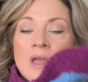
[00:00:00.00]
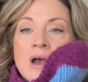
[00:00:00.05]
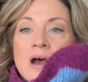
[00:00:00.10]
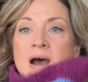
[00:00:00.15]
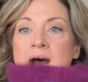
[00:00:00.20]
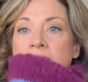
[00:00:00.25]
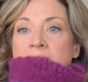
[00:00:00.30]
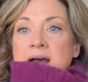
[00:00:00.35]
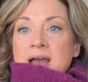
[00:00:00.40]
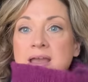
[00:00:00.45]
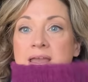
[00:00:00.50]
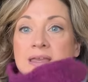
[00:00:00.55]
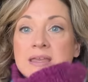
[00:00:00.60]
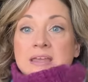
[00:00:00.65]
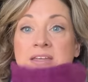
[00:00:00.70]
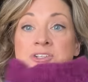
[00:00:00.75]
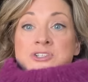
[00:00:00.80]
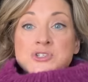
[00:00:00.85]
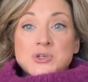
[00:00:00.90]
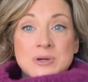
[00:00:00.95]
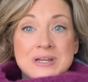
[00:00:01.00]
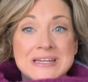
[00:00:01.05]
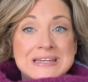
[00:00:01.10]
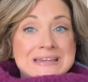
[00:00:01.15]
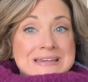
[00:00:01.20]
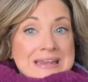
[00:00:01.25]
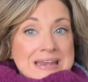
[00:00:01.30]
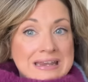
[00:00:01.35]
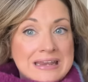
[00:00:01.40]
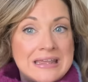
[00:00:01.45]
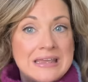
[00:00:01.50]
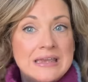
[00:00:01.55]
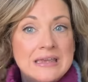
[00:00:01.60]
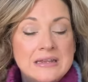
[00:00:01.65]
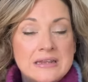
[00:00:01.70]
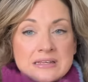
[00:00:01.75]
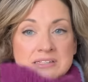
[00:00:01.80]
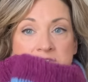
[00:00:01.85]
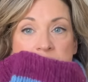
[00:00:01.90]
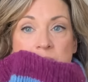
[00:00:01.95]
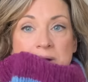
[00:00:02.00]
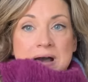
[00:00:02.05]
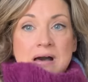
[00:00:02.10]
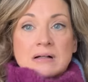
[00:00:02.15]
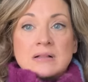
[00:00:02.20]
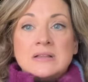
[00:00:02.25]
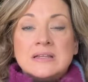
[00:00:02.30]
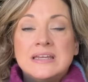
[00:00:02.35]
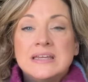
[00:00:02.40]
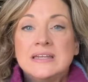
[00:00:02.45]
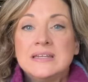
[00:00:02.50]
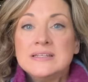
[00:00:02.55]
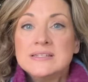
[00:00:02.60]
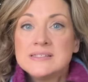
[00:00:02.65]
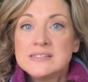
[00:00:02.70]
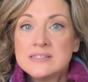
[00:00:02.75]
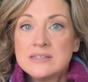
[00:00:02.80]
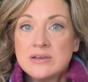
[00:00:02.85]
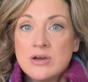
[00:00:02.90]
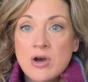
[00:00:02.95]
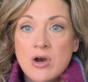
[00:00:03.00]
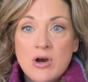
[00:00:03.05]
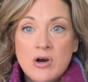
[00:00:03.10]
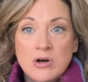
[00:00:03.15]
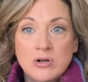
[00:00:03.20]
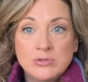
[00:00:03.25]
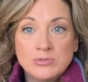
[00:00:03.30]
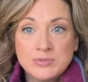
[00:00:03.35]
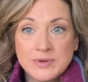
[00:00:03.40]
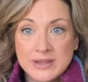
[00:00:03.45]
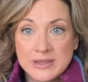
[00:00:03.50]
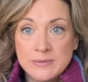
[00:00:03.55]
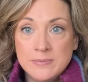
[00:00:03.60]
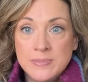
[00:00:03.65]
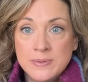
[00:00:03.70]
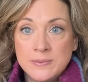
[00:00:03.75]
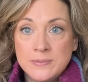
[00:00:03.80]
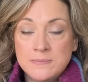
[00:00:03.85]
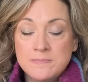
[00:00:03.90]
I enjoyed knitting it as well. It is all rib.